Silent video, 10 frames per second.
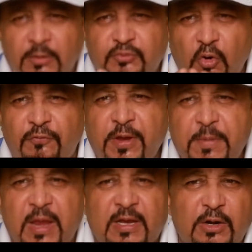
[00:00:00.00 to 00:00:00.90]
trophy
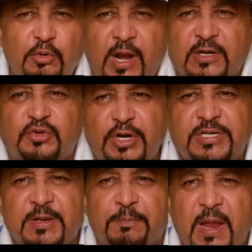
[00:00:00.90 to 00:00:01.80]
maker who had actually
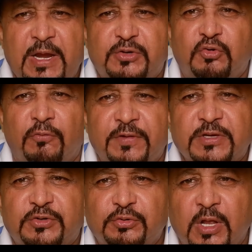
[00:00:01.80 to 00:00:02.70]
supplied
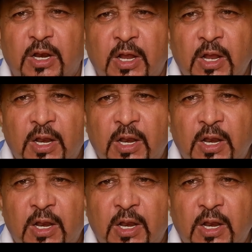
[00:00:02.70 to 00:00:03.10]
trophies to the